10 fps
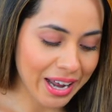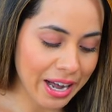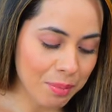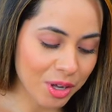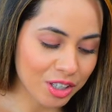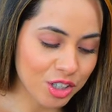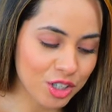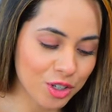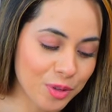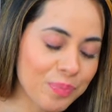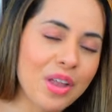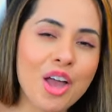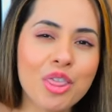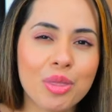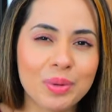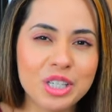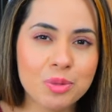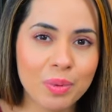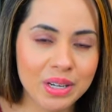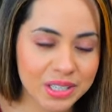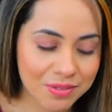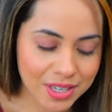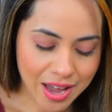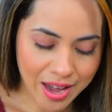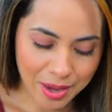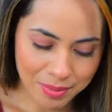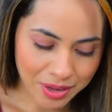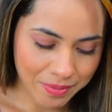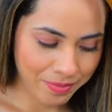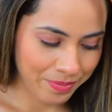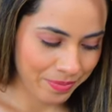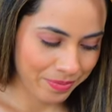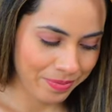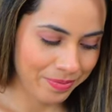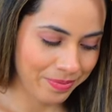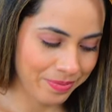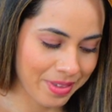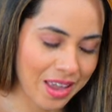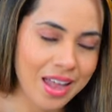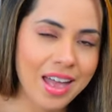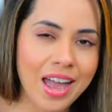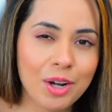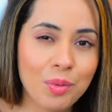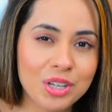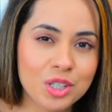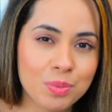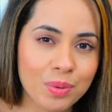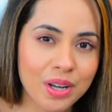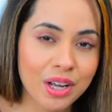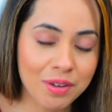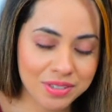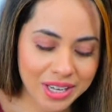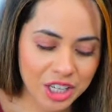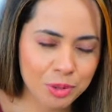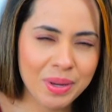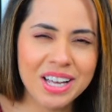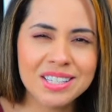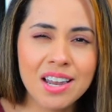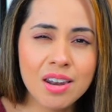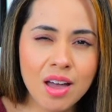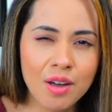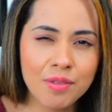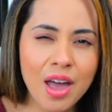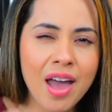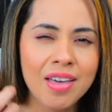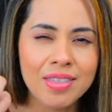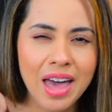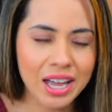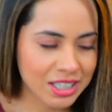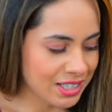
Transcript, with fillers: And I'm gonna do three sprigs of thyme and one sprig of sage because I love that